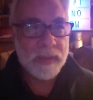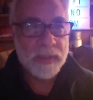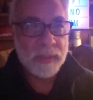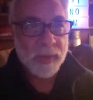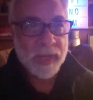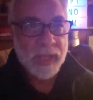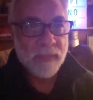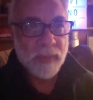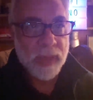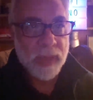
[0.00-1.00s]
Somebody give
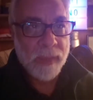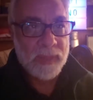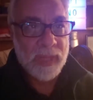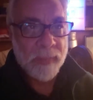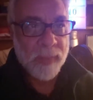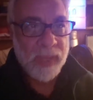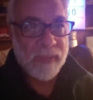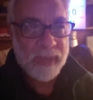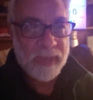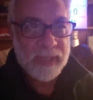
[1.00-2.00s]
me a thumbs up or give
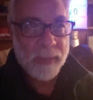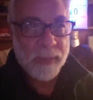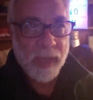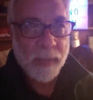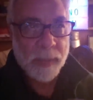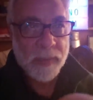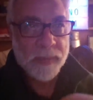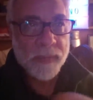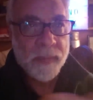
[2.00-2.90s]
me something up.